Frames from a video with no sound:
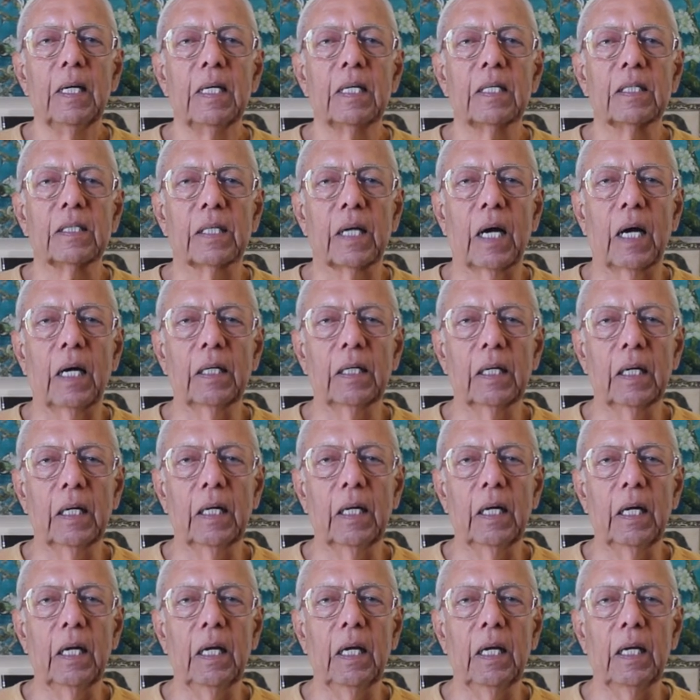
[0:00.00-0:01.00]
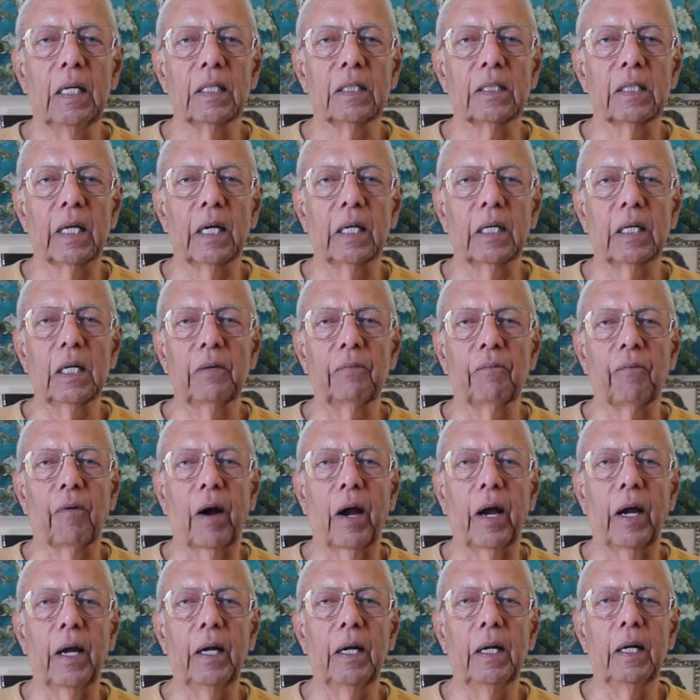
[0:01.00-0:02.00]
Saturday is
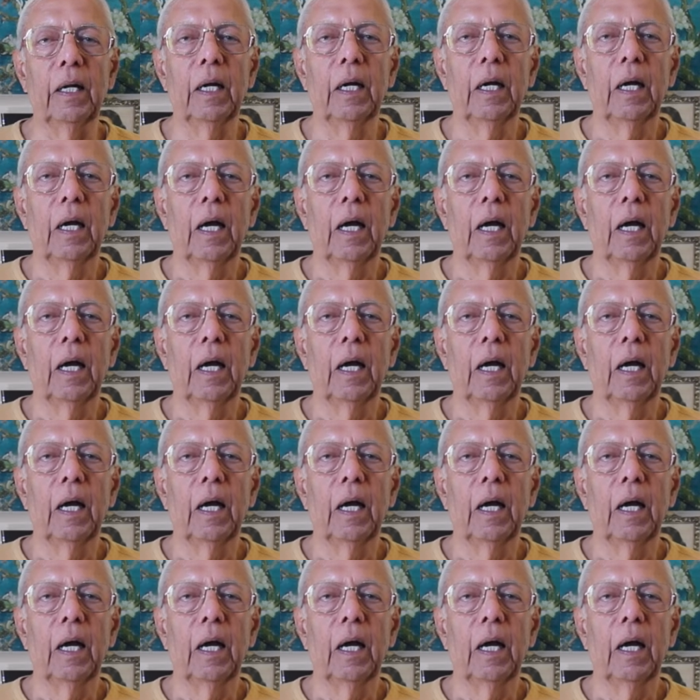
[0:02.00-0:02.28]
sanctified